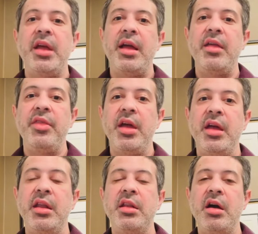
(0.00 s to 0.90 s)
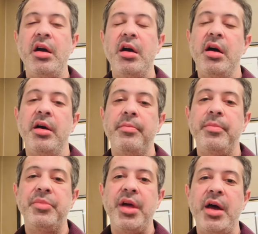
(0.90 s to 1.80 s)
And then
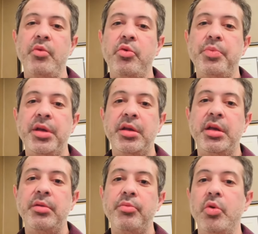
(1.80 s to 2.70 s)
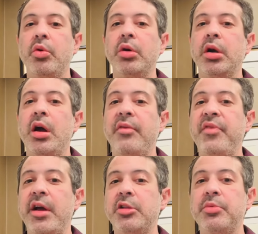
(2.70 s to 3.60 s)
that will be more
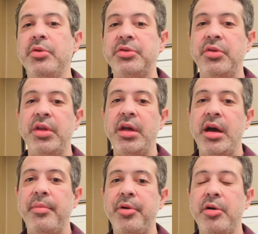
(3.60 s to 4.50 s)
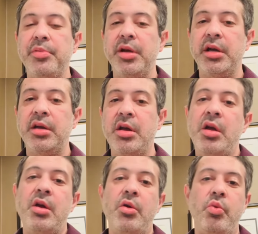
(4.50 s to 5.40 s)
available to the public
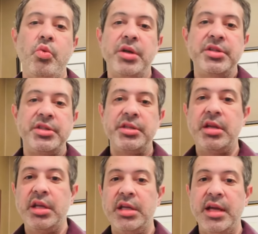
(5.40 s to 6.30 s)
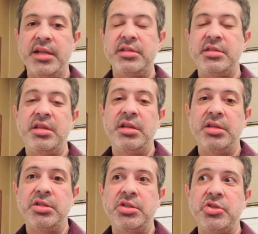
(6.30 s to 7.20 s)
once it gets
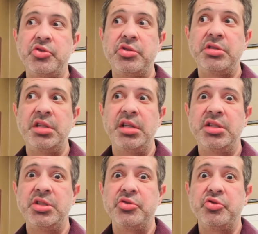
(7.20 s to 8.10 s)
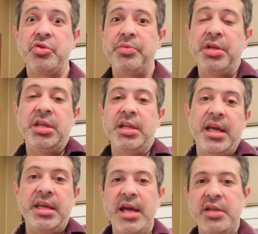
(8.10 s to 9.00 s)
distributed, I
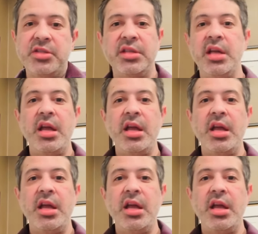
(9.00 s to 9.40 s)
guess,